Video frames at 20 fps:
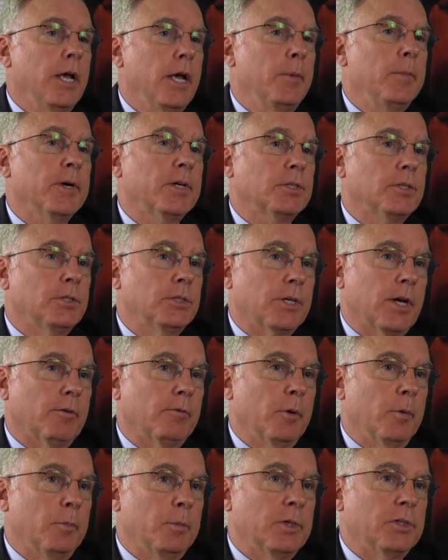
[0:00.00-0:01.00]
Immix's
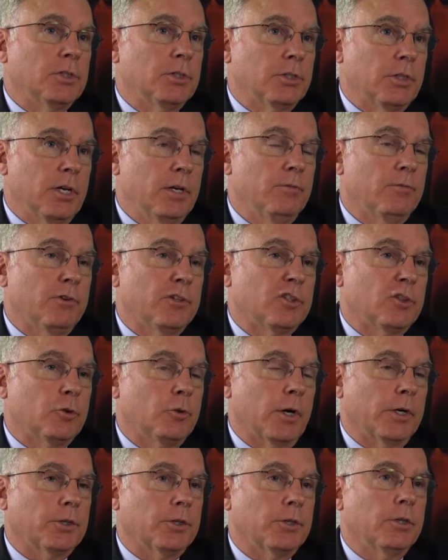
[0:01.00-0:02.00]
government business
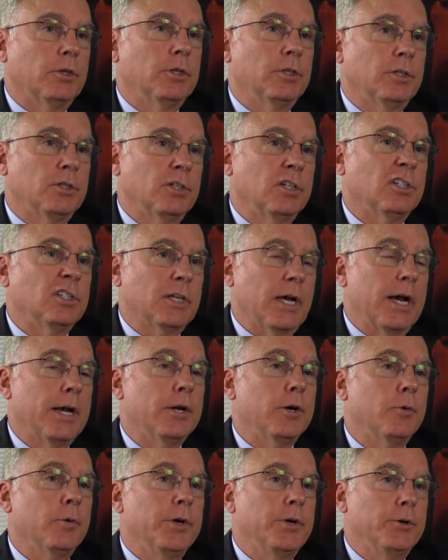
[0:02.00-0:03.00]
infrastructure is
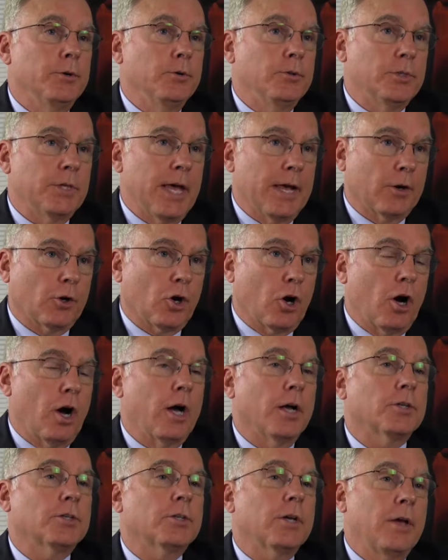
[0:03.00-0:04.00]
designed to reduce that
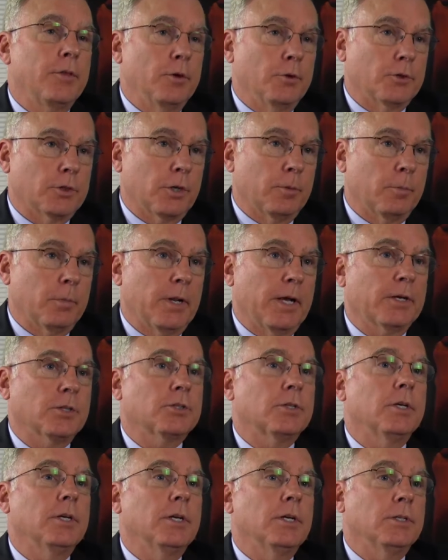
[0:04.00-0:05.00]
cost and those
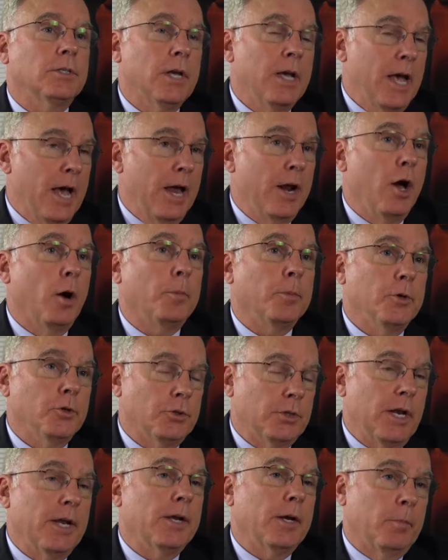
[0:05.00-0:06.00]
complexities and help you
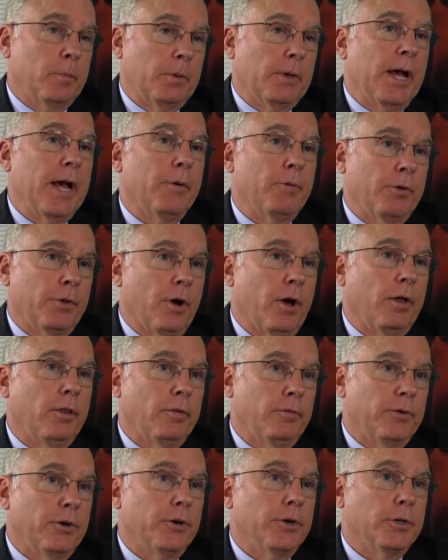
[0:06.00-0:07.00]
stay compliant with all
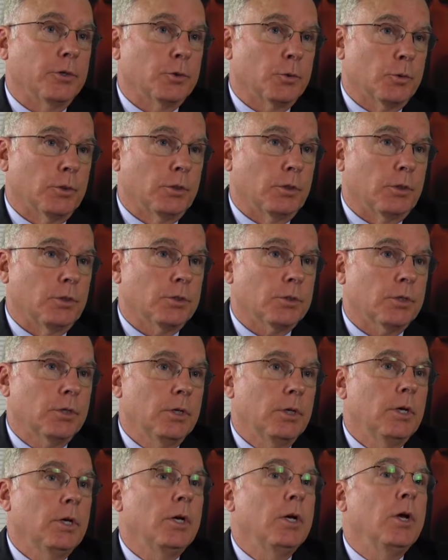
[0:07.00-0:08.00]
the various rules.
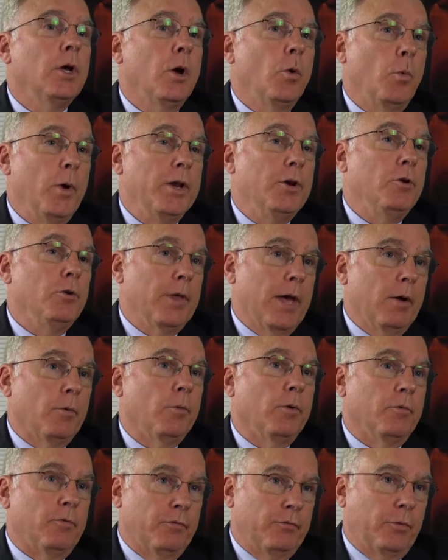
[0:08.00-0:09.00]
We do that
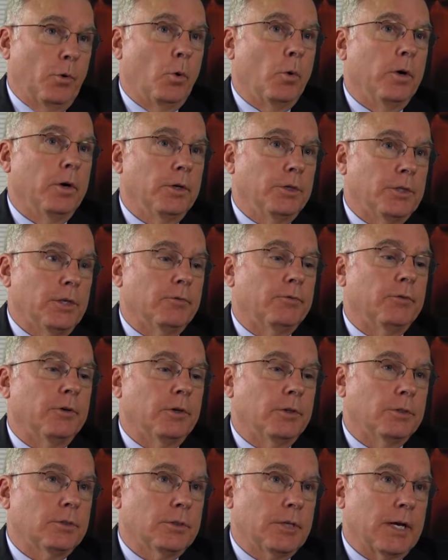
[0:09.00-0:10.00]
with 4
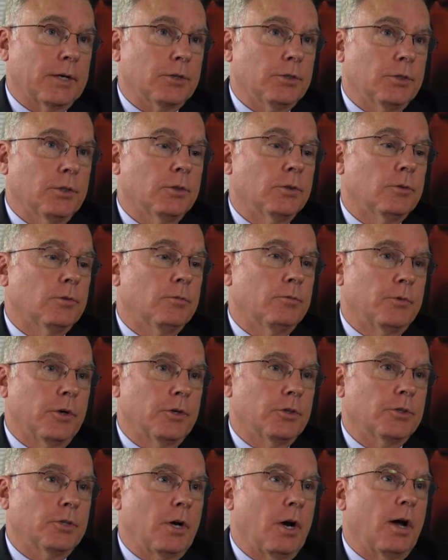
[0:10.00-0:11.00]
different sections.
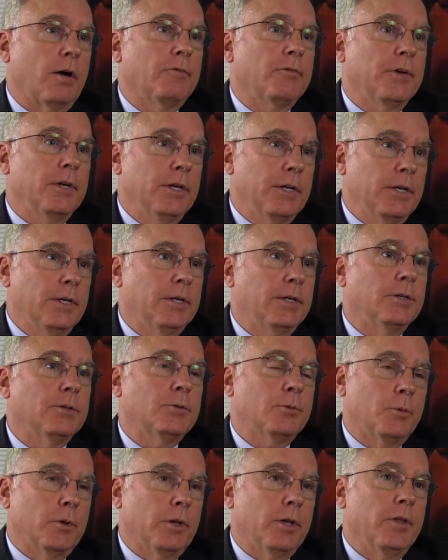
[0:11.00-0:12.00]
First off
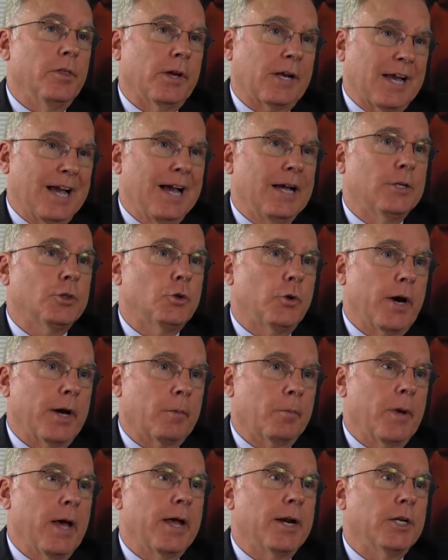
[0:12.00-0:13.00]
is really the
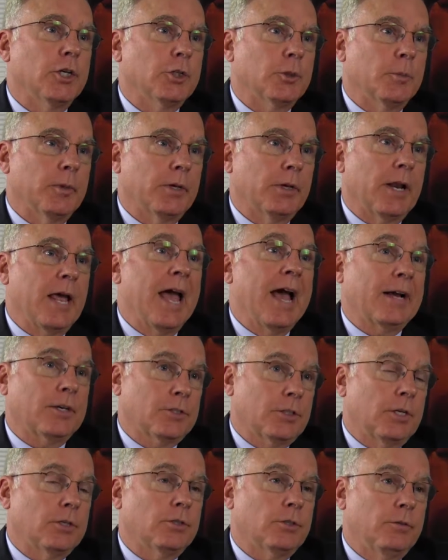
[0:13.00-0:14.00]
contract management,
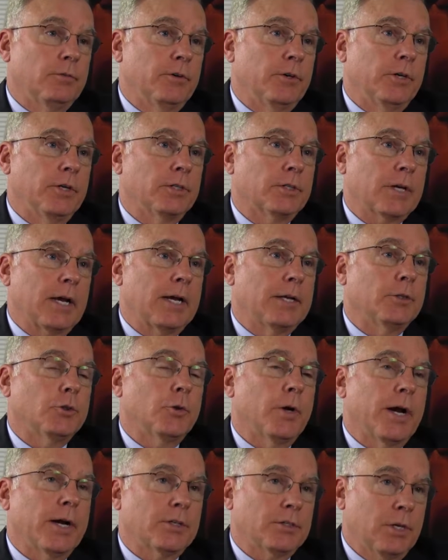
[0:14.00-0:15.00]
access to various
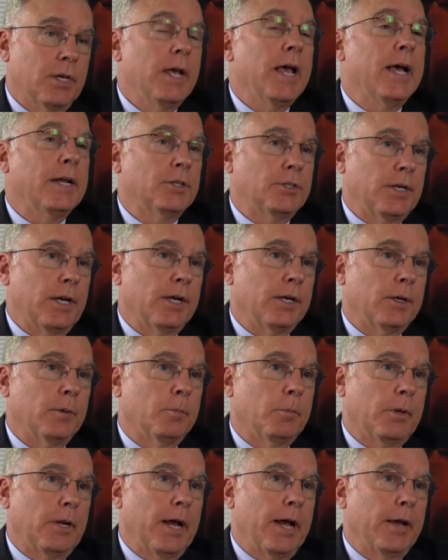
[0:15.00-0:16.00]
contracts, and staying
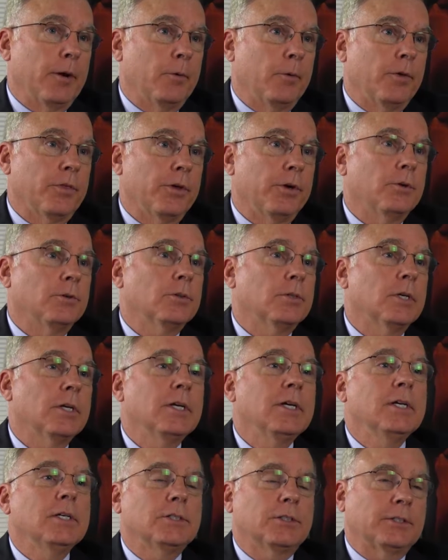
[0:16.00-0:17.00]
compliant with those.
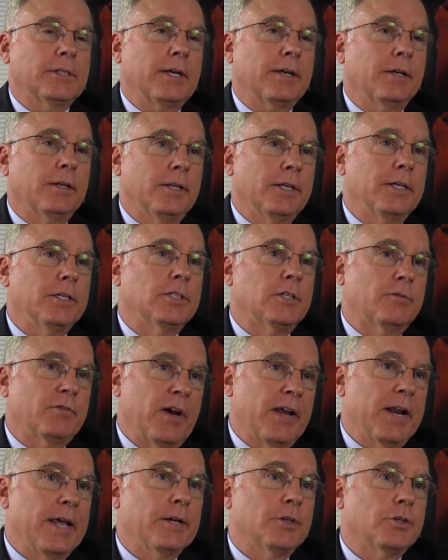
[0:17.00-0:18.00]
Secondly is the
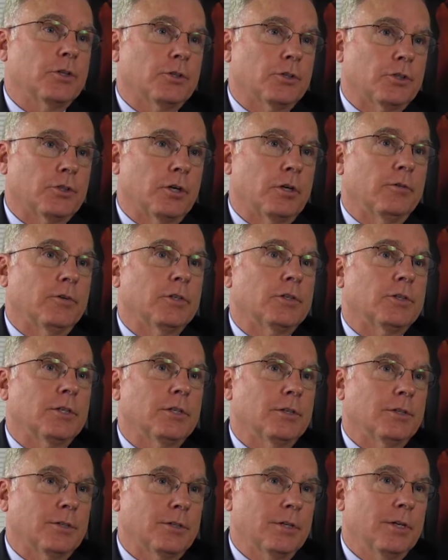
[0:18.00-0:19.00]
financial
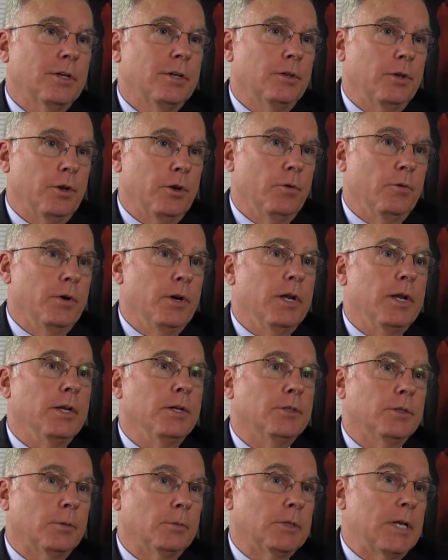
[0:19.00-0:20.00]
services that you
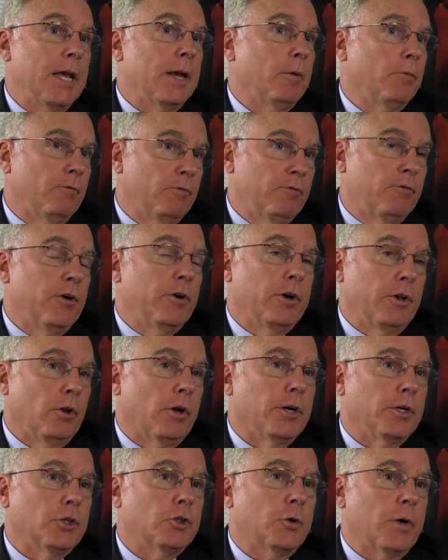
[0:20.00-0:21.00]
need to take very
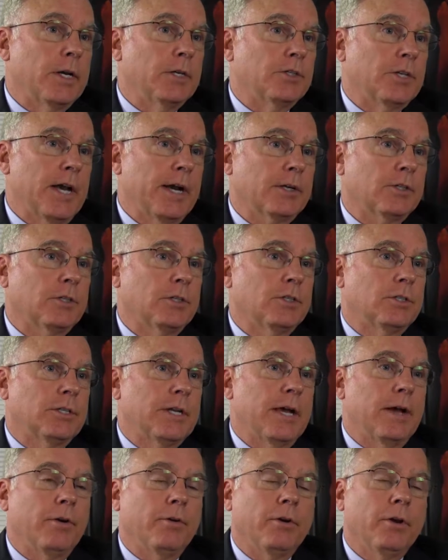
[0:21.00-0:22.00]
large transactions
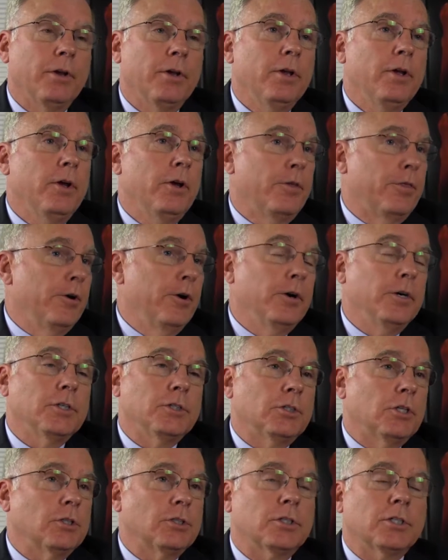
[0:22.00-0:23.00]
down. Third
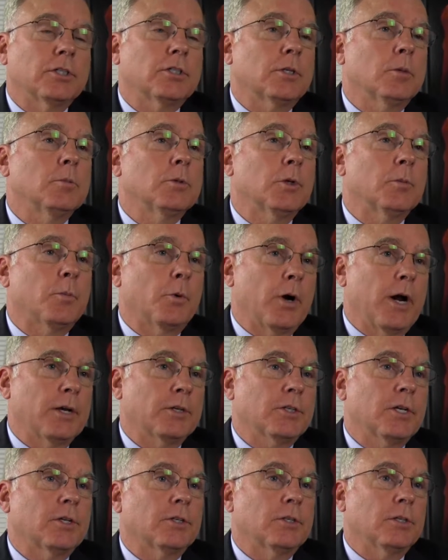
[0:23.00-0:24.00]
is just systems and
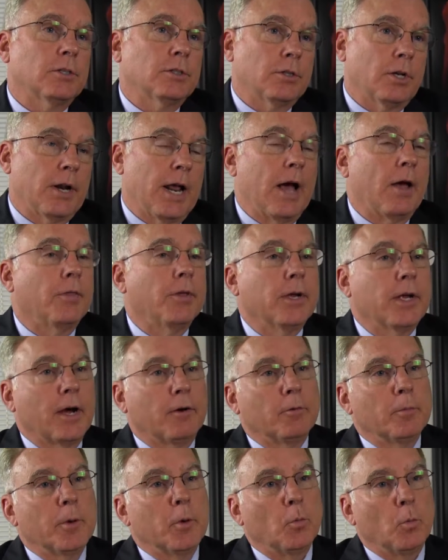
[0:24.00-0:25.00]
processes on how the
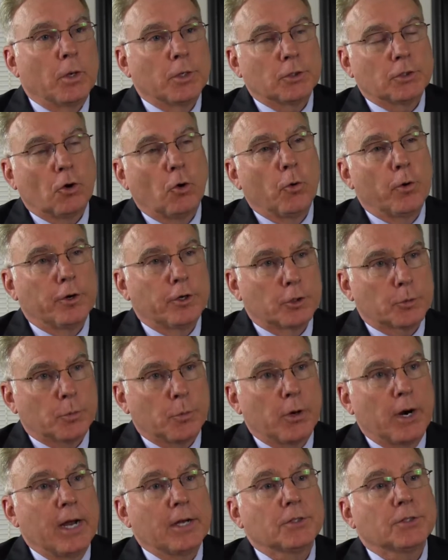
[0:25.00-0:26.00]
government wants orders
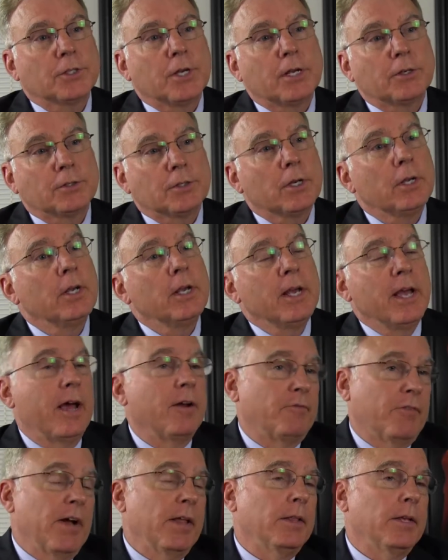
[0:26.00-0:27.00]
processed.
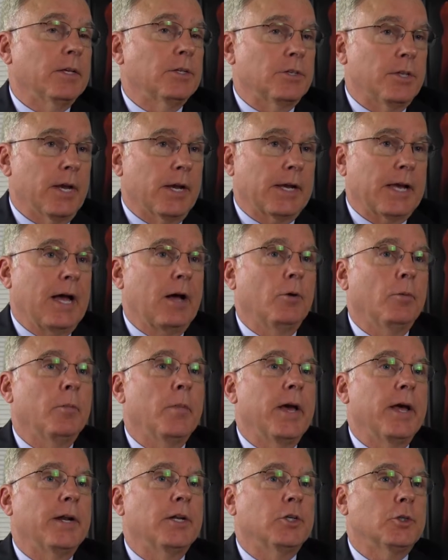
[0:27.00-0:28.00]
And finally, it's the account
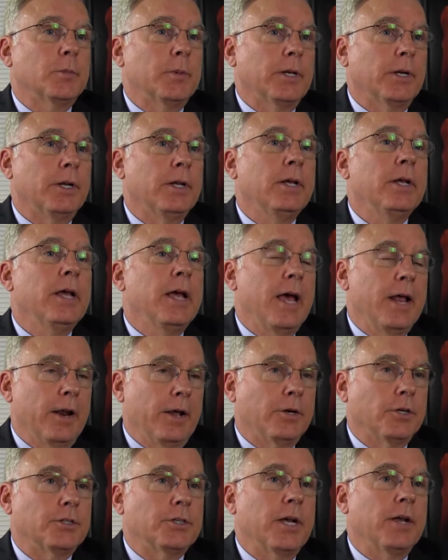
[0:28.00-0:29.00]
management and
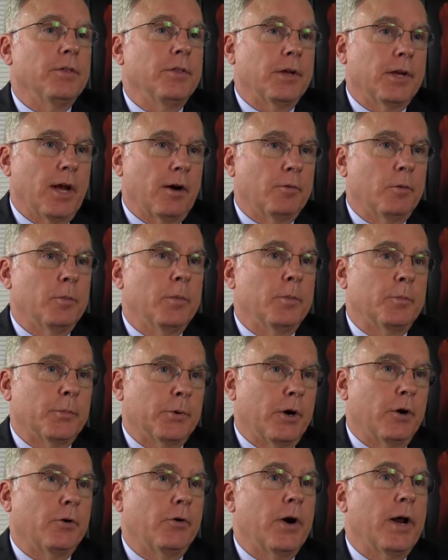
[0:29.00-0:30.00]
understanding the government
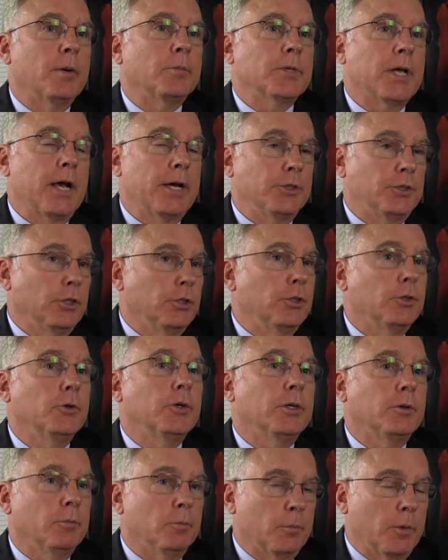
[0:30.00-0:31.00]
programs as you're
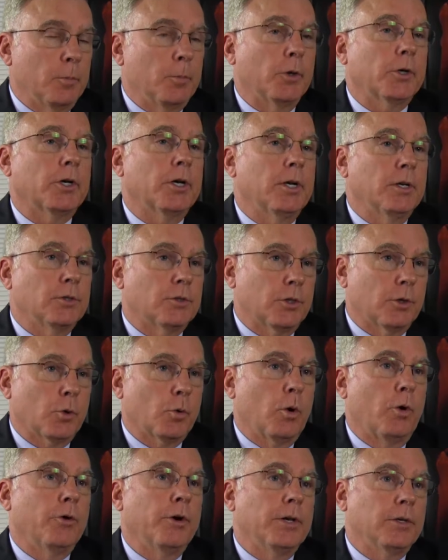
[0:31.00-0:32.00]
doing the bookings, the
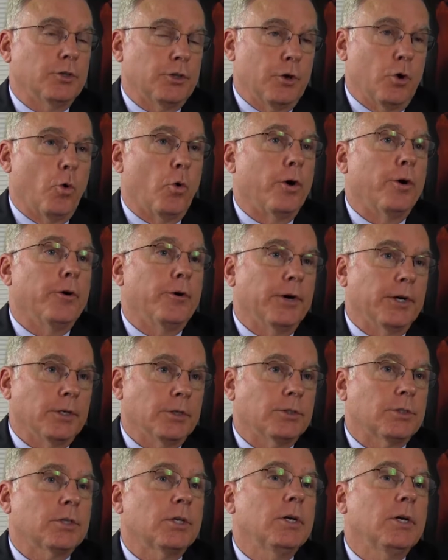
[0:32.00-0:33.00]
quotings, the
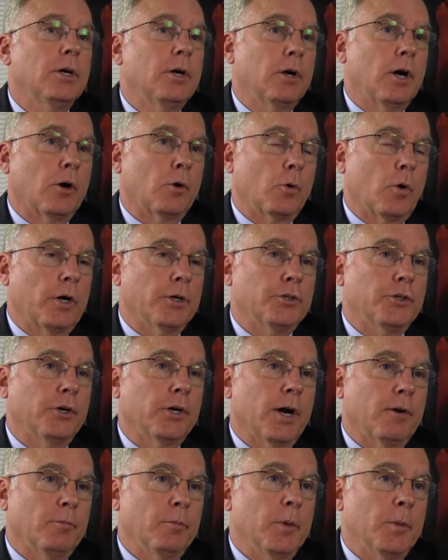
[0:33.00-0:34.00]
orderings across
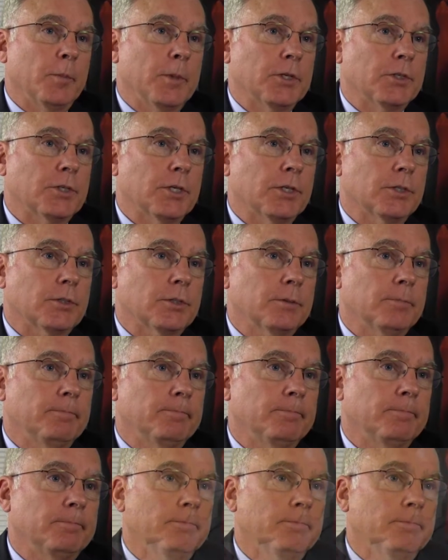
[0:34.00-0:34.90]
your government business.